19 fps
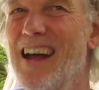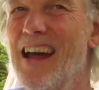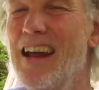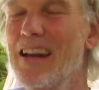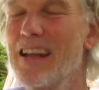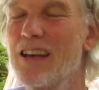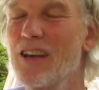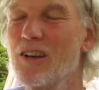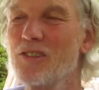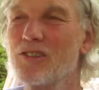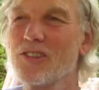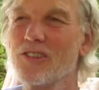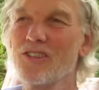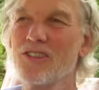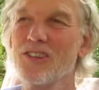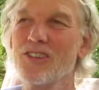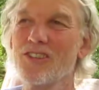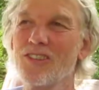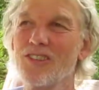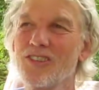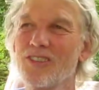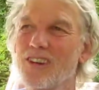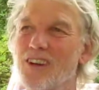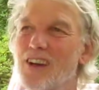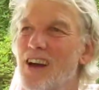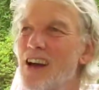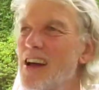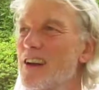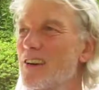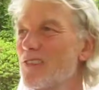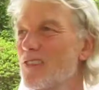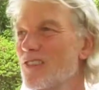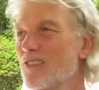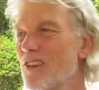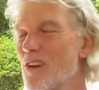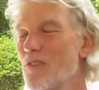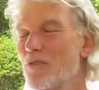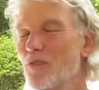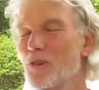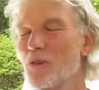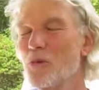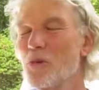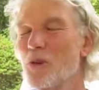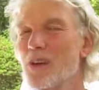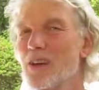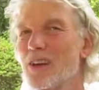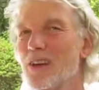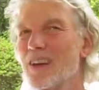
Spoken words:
And he goes and sees a psychiatrist every week,